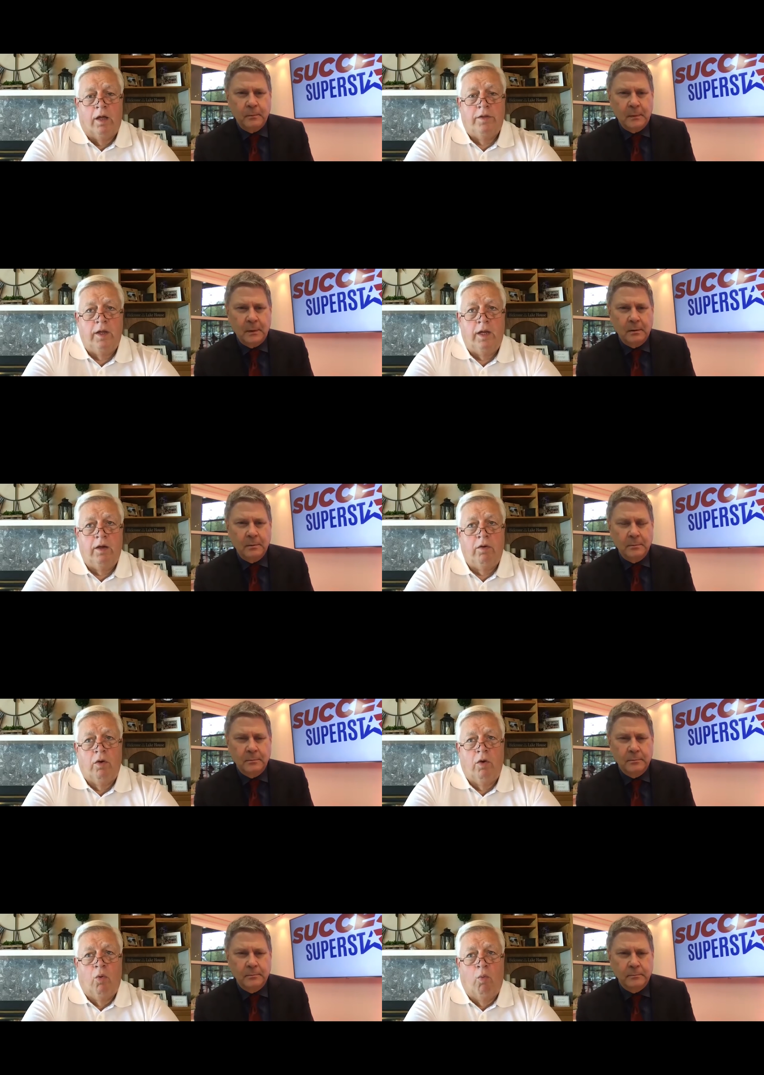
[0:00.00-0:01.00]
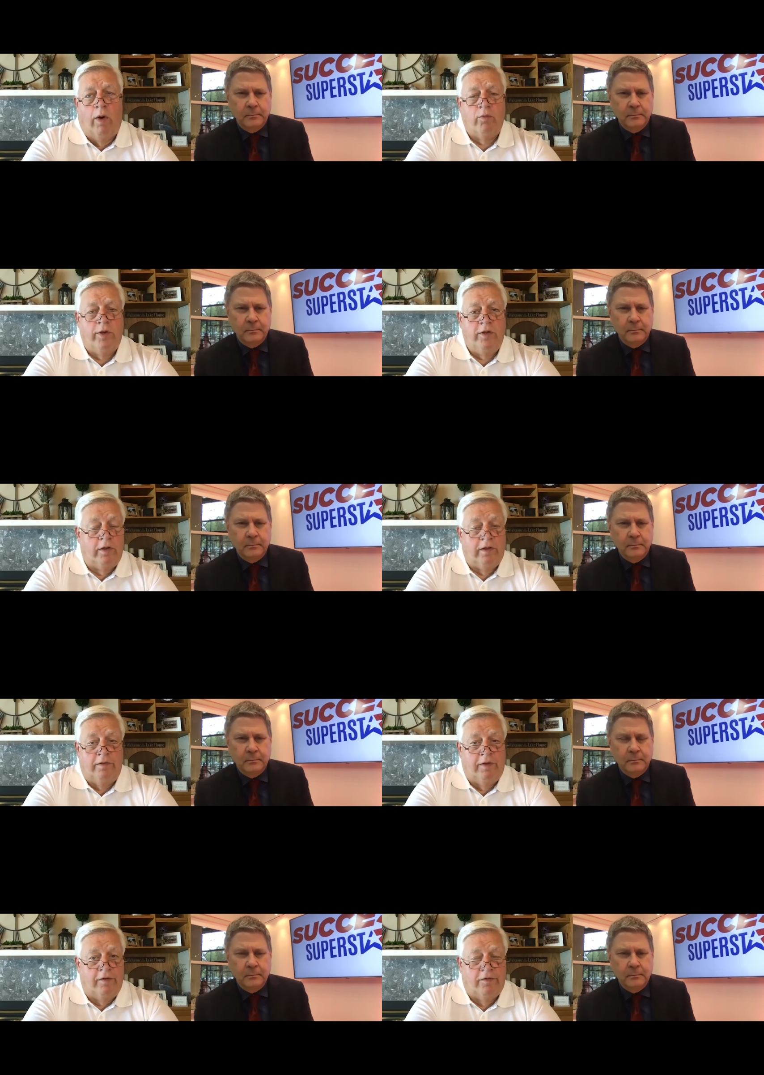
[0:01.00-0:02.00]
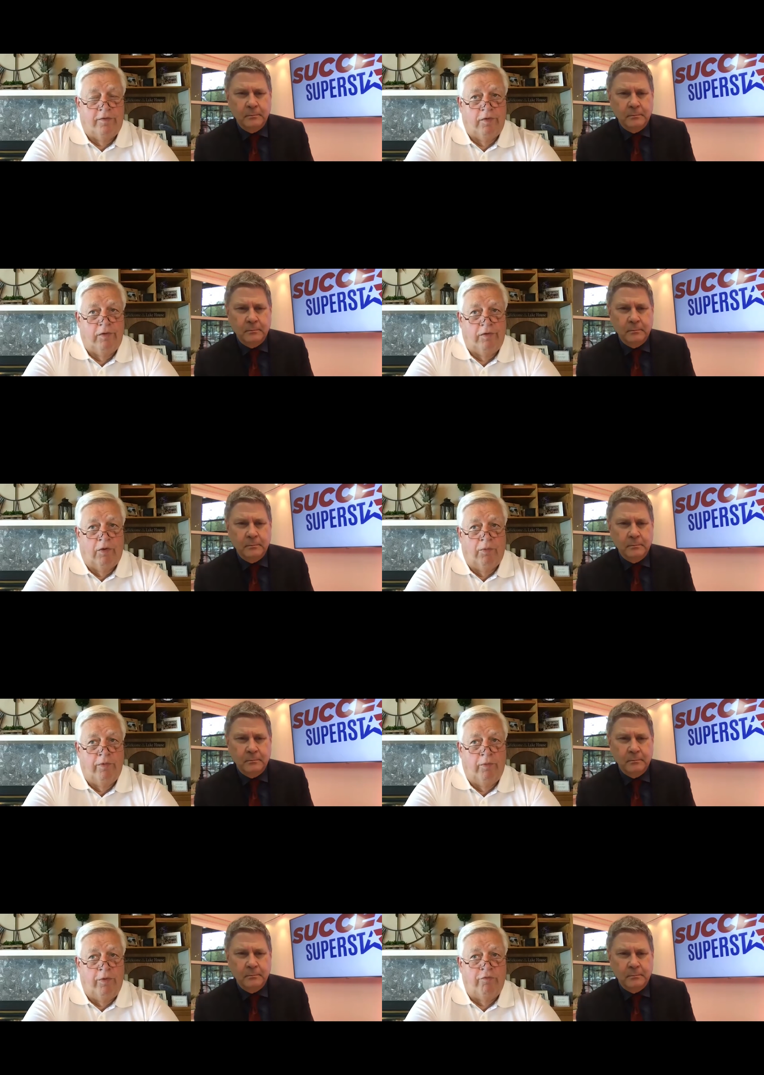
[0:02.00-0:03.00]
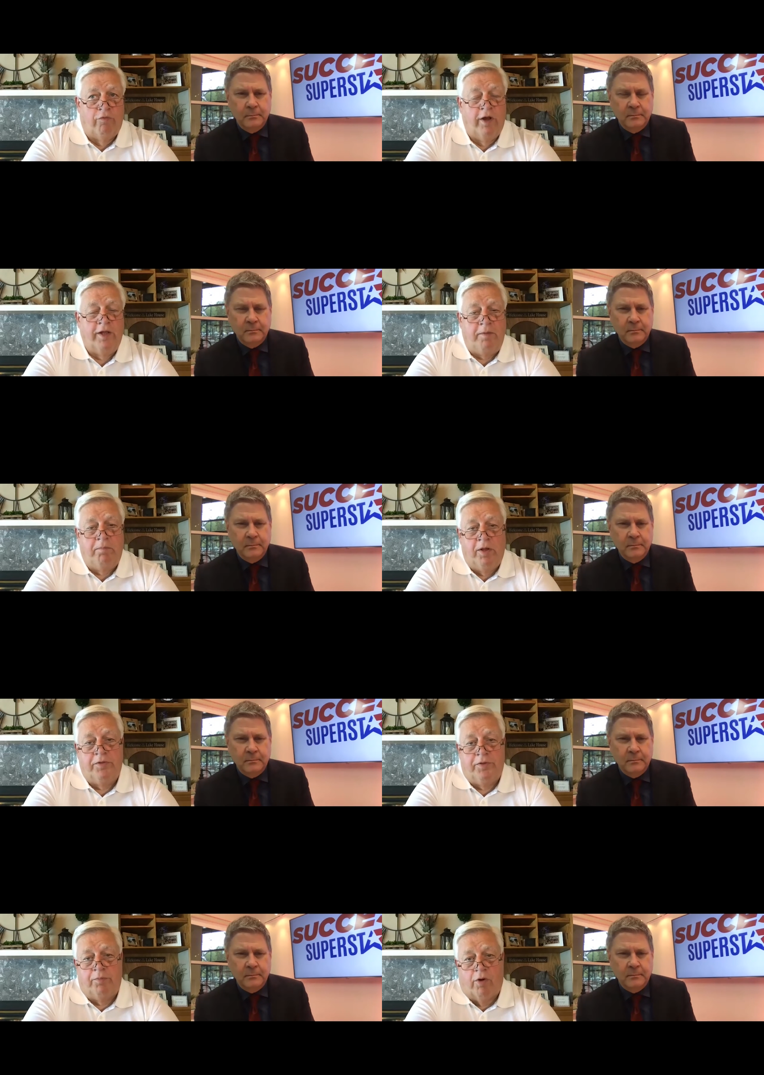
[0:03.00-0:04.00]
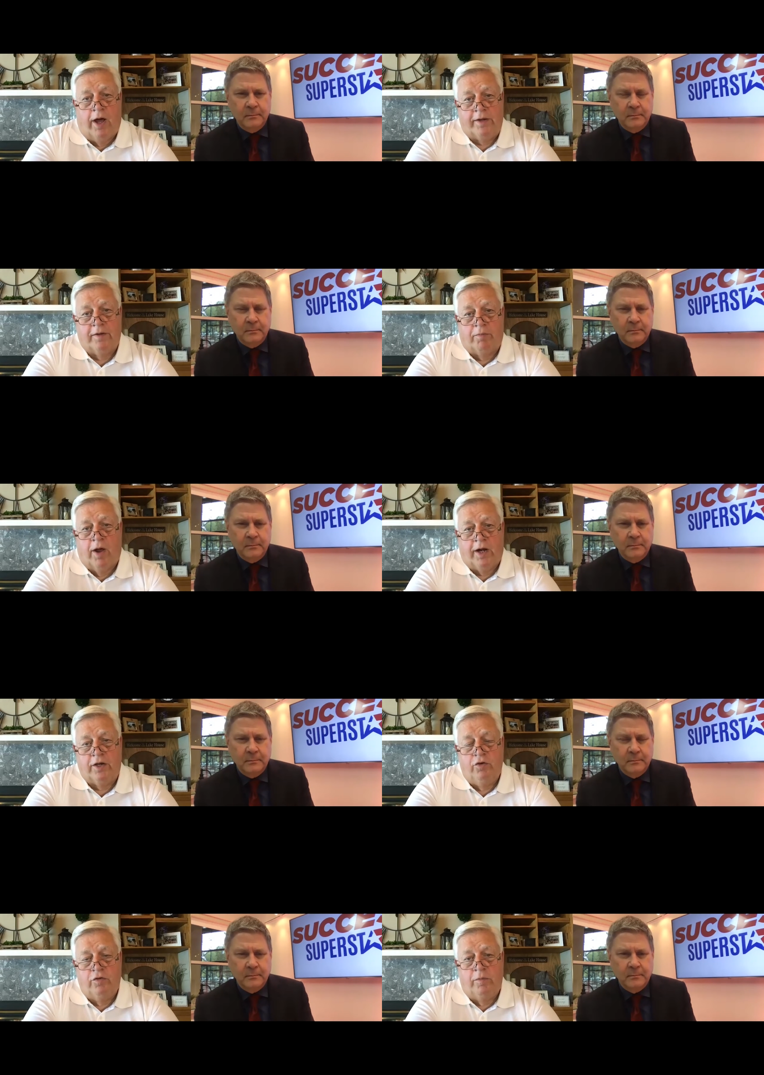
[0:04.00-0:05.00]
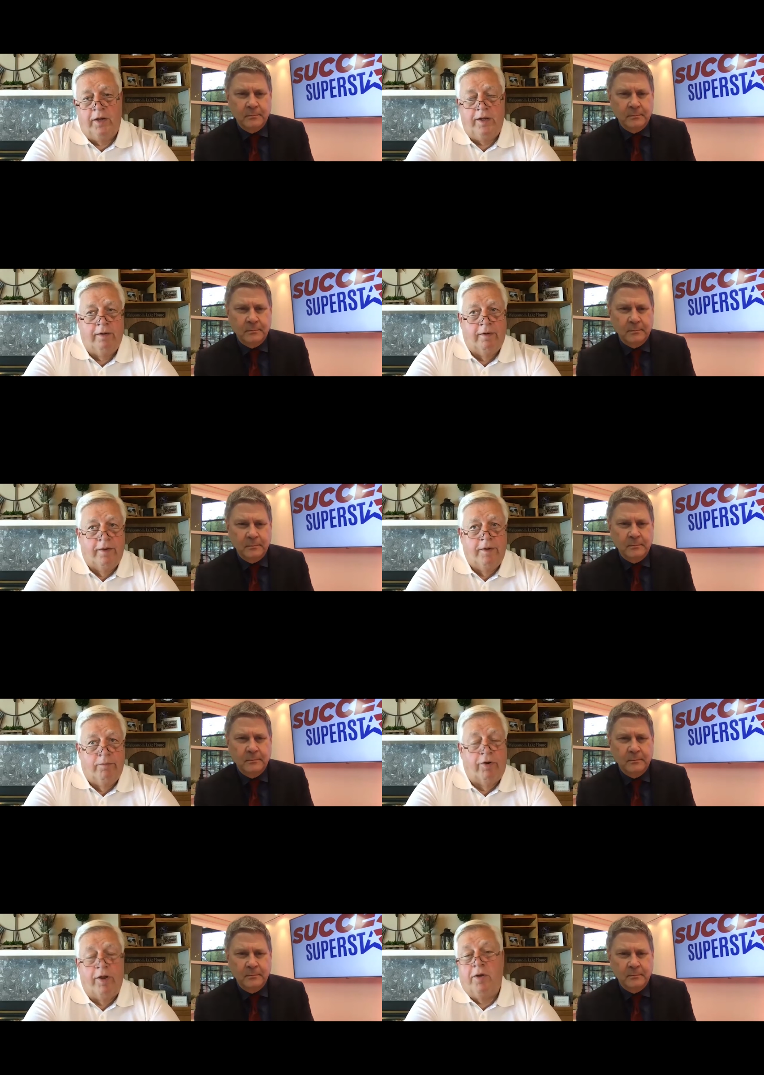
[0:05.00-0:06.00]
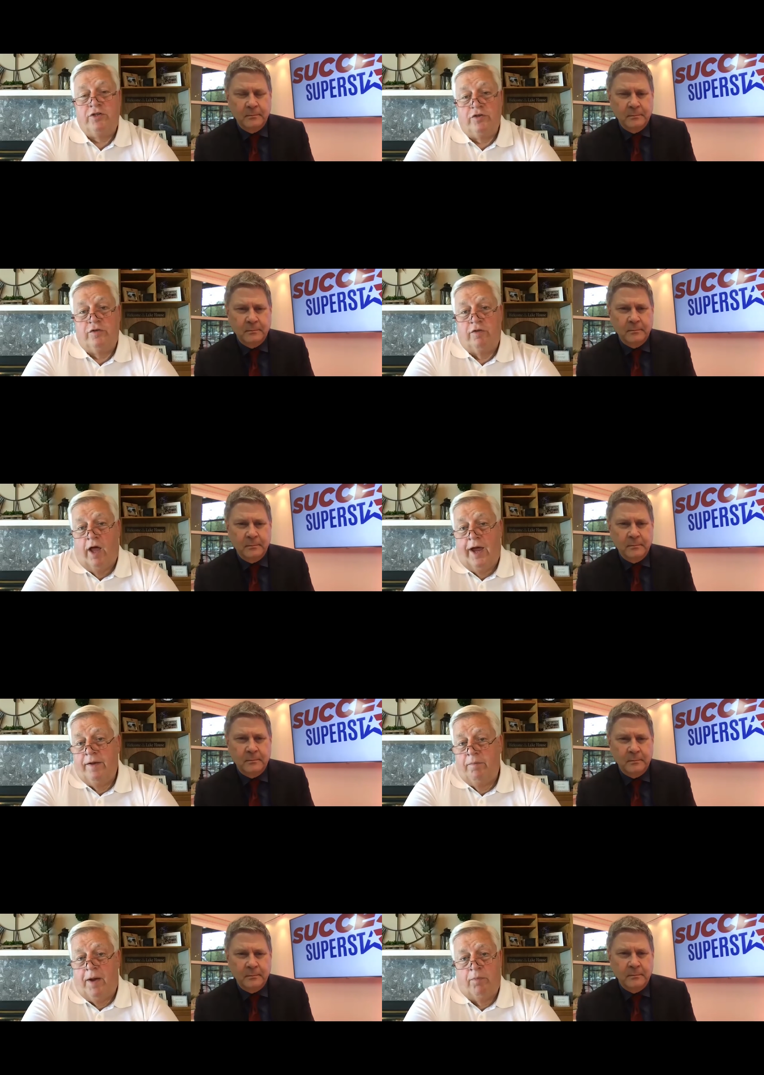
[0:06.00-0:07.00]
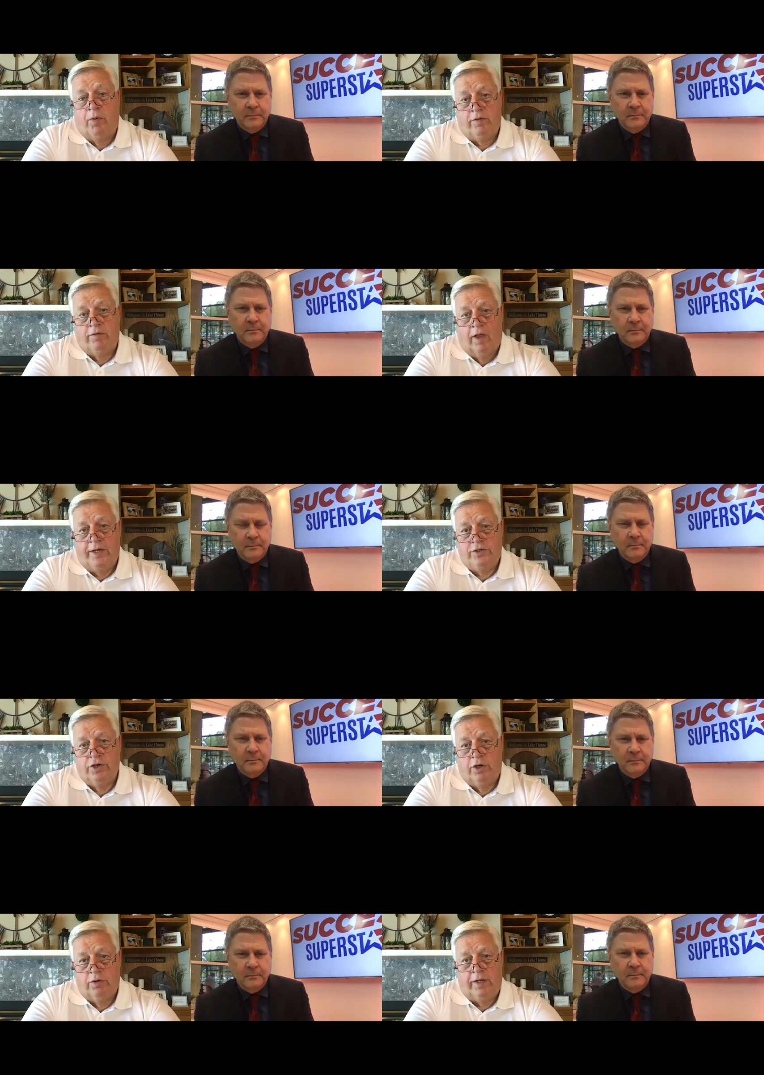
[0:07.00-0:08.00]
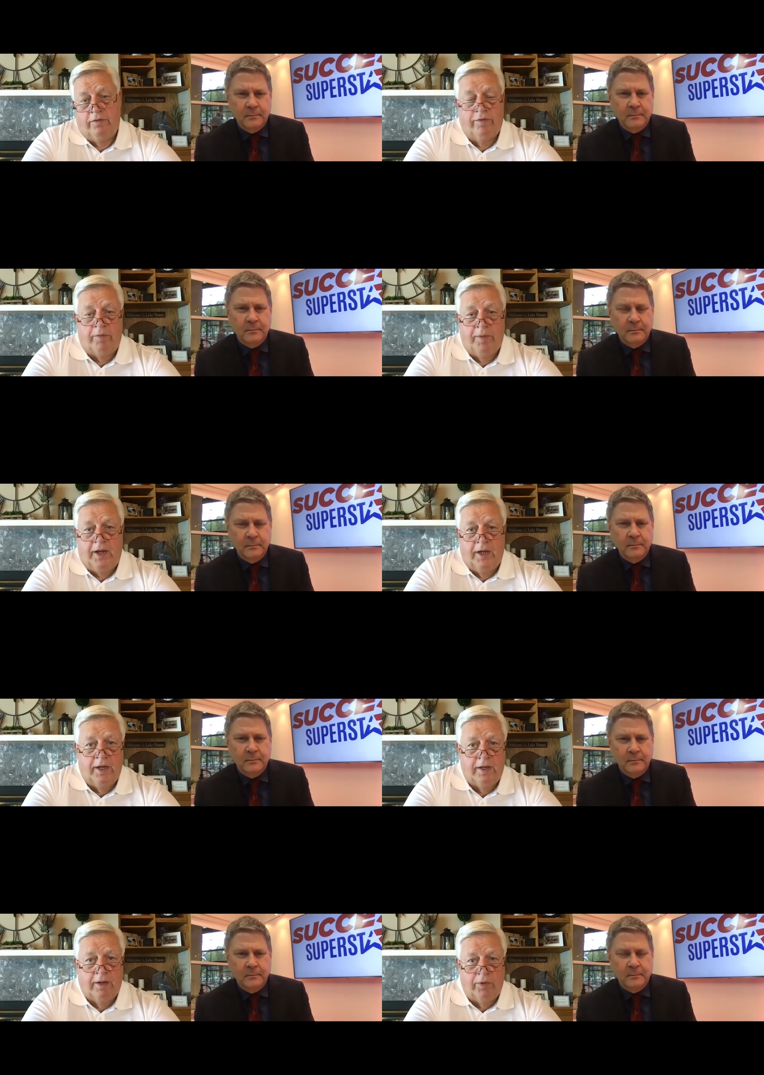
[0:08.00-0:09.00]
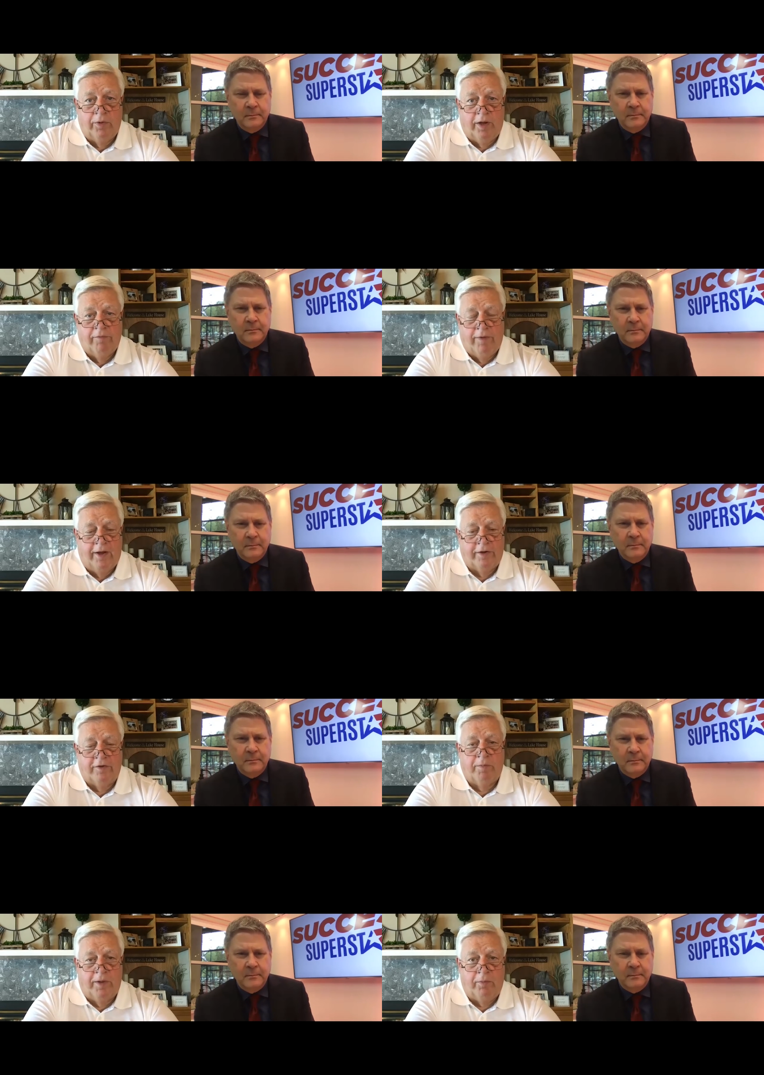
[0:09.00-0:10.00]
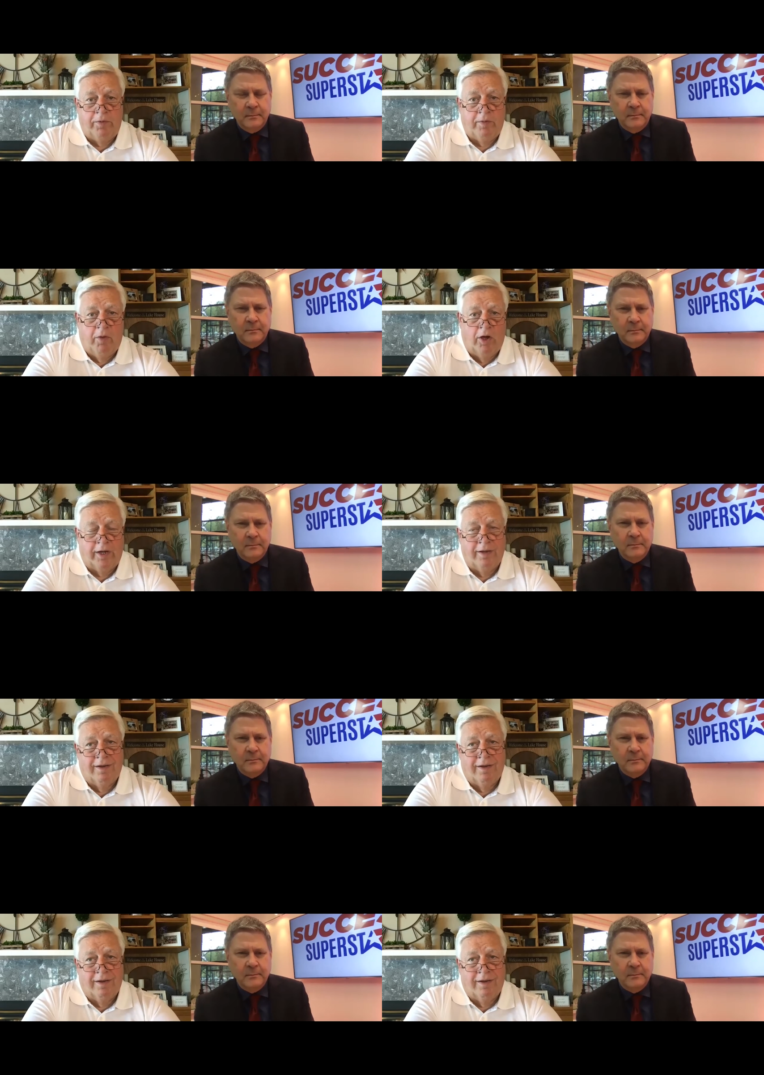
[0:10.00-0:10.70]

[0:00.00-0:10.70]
Speaker 1: the what we did, did is, you know, we've really built the product. The product used to be pretty much a slide, a PowerPoint slideshow at the very beginning that we would give out explaining what the market.